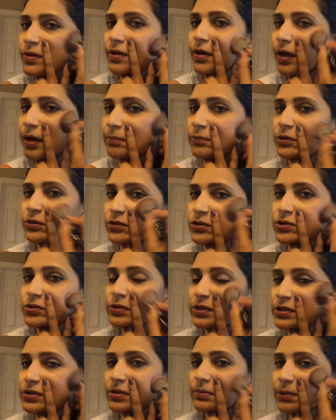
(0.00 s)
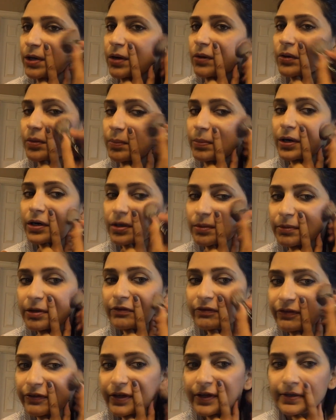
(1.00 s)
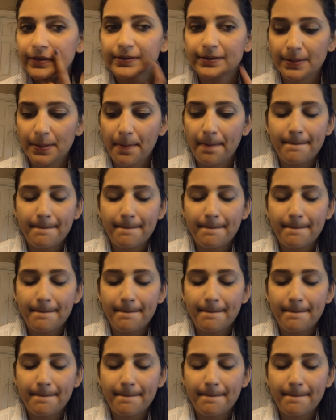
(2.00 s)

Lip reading: I'm used to it, so I'm not gonna pucker my face.